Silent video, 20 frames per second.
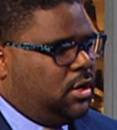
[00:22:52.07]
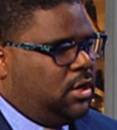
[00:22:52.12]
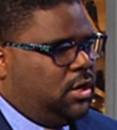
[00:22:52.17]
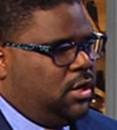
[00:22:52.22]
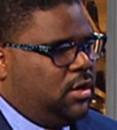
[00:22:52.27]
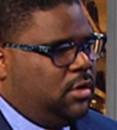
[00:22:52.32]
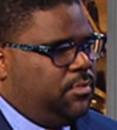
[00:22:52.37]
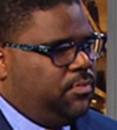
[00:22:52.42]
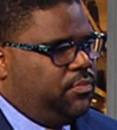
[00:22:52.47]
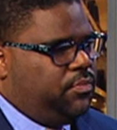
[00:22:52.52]

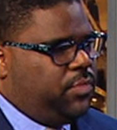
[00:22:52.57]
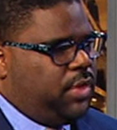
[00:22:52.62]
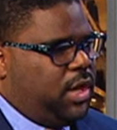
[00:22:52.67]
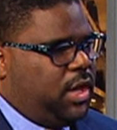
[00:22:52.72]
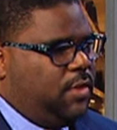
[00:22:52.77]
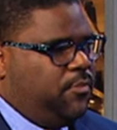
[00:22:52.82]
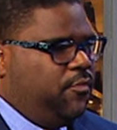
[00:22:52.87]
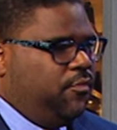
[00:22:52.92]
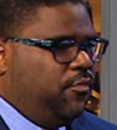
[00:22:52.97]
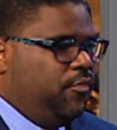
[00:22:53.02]
um,
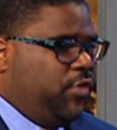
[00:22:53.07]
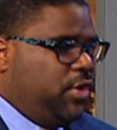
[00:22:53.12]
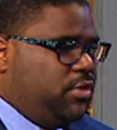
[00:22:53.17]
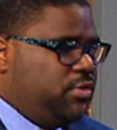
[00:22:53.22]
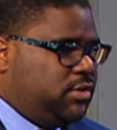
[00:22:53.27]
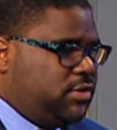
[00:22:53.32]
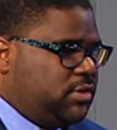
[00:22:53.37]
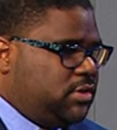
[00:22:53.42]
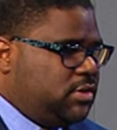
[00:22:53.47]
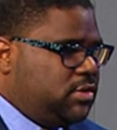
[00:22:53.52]
and
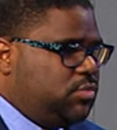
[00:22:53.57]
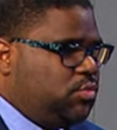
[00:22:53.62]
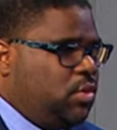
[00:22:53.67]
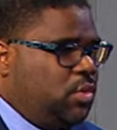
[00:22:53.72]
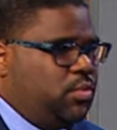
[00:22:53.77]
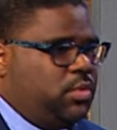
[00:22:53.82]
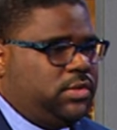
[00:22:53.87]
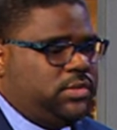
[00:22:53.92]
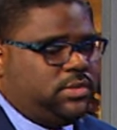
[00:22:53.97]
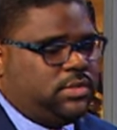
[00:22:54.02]

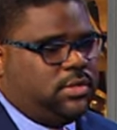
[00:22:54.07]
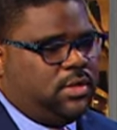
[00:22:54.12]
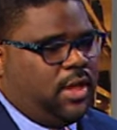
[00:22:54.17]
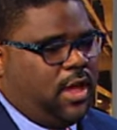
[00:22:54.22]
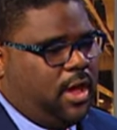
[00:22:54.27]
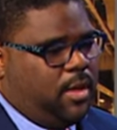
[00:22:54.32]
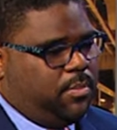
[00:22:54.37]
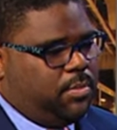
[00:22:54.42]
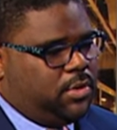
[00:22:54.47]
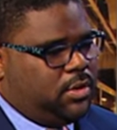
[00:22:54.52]
versus what we
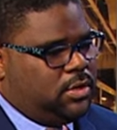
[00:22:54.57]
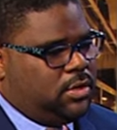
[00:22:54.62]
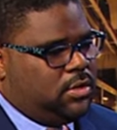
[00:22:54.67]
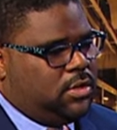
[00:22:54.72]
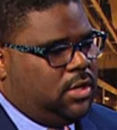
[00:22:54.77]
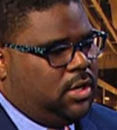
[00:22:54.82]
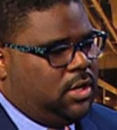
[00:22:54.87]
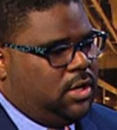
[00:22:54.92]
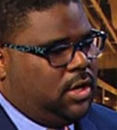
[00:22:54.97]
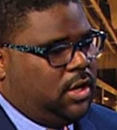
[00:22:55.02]
see
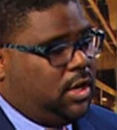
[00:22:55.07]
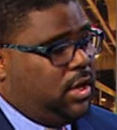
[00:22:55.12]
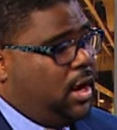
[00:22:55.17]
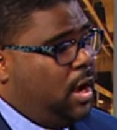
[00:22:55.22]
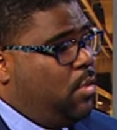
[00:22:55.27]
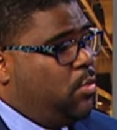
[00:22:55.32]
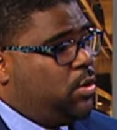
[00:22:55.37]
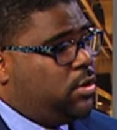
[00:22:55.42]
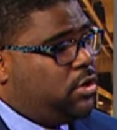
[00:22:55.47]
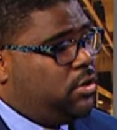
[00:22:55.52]
happening
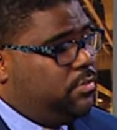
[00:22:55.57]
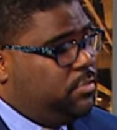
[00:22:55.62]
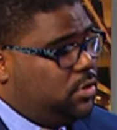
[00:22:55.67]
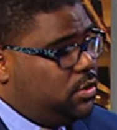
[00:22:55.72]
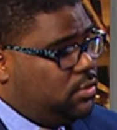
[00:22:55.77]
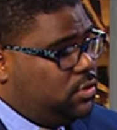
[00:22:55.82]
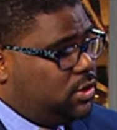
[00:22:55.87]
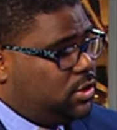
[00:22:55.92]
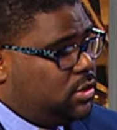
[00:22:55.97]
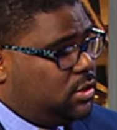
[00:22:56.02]
in our
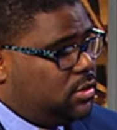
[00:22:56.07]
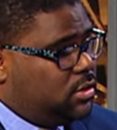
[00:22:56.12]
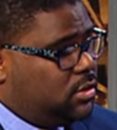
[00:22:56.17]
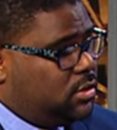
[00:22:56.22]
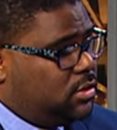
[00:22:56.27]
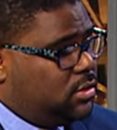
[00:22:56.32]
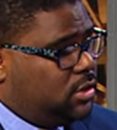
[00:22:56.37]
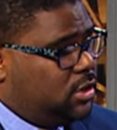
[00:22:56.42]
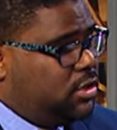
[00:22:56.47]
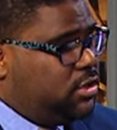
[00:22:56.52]
community right.